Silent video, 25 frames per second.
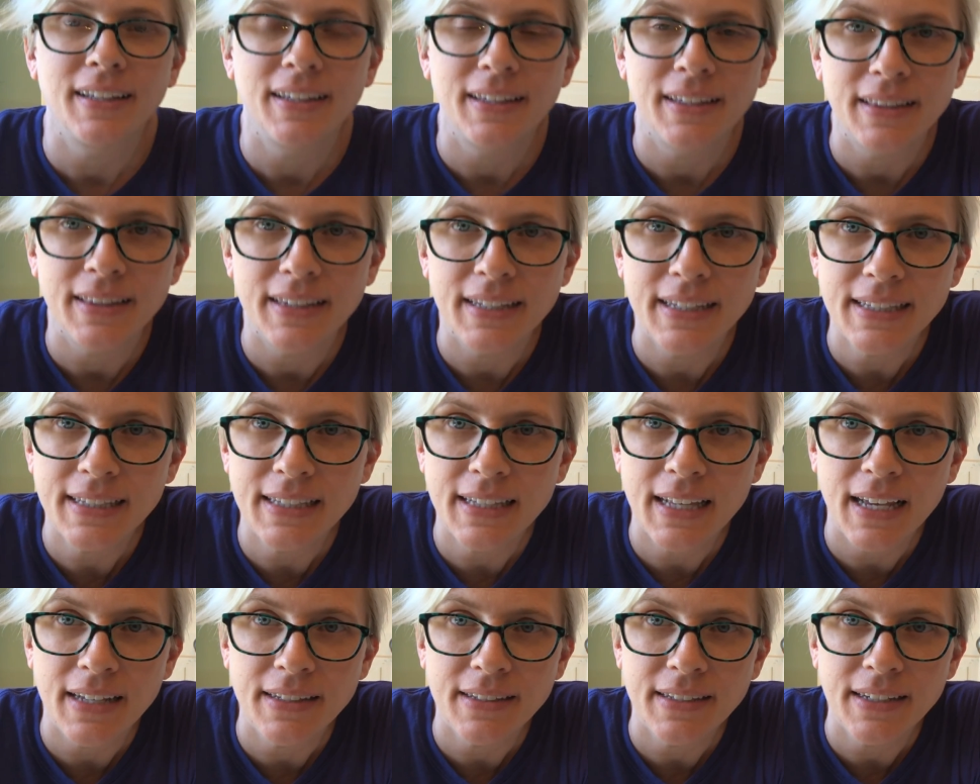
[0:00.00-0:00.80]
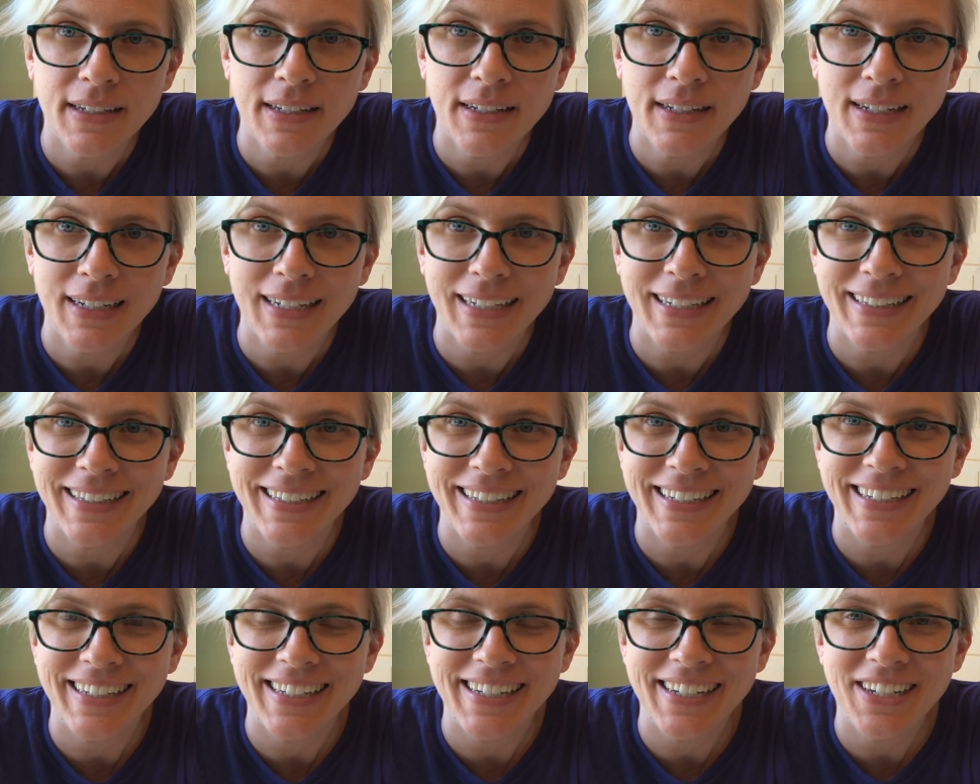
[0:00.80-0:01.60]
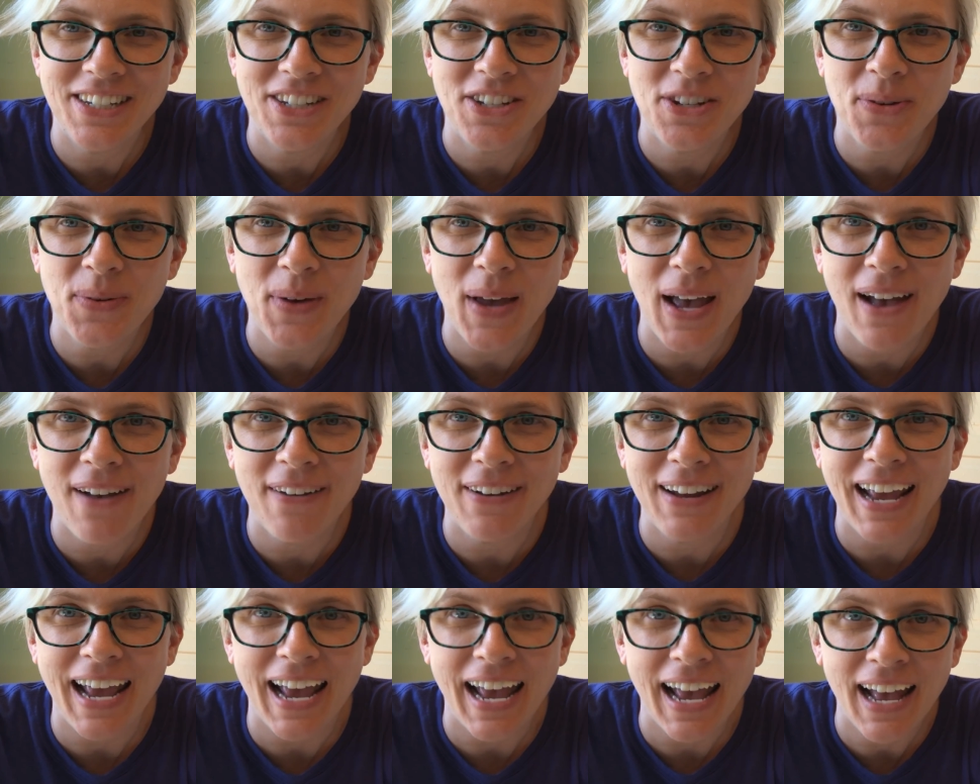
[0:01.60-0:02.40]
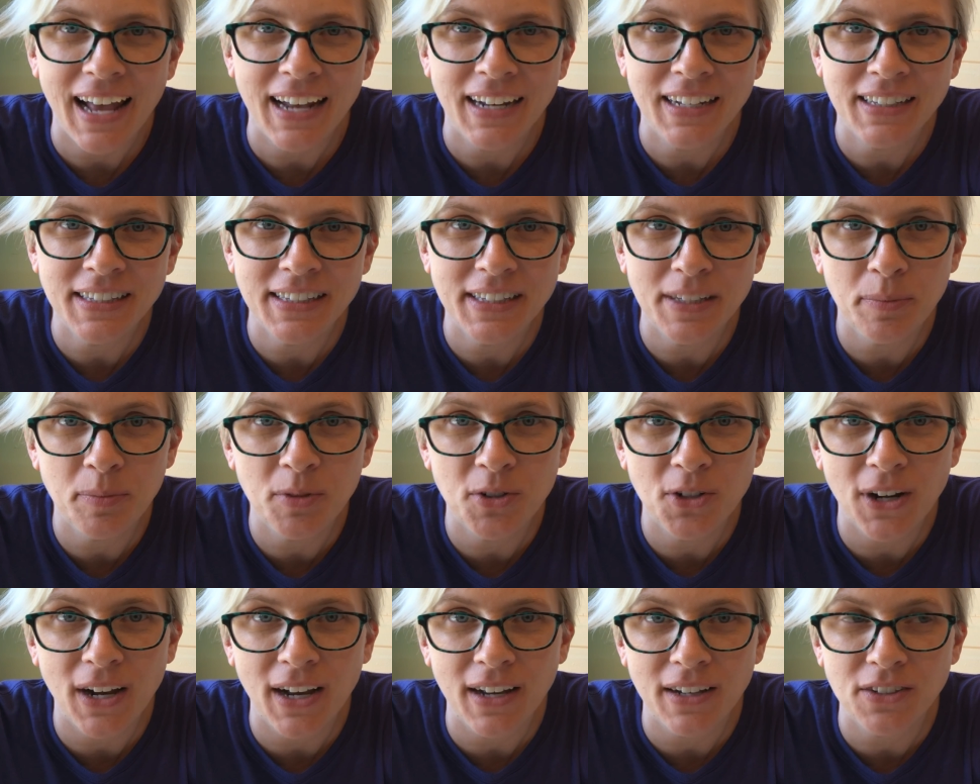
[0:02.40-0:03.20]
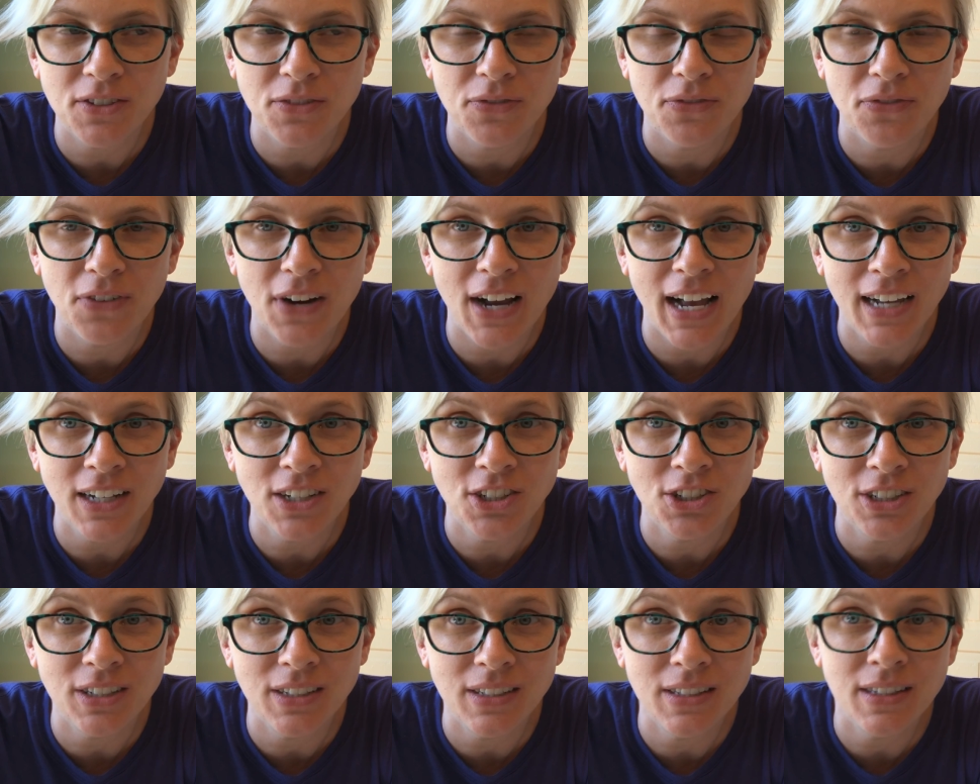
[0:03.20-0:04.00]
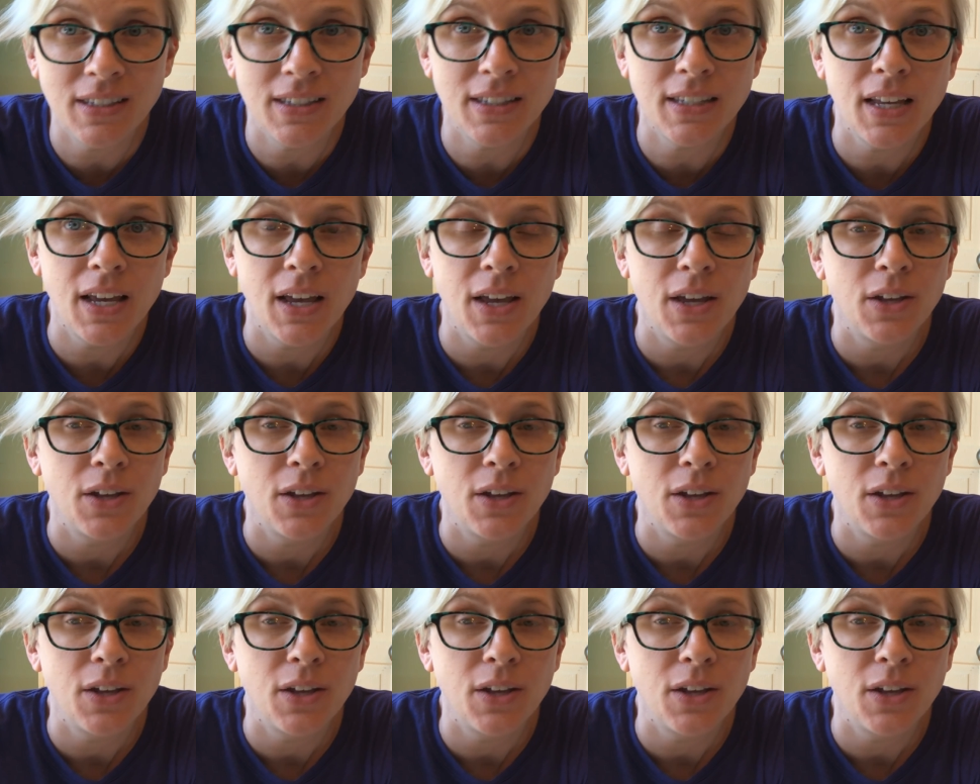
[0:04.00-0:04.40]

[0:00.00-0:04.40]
This lesson is to teach you how to add and subtract fractions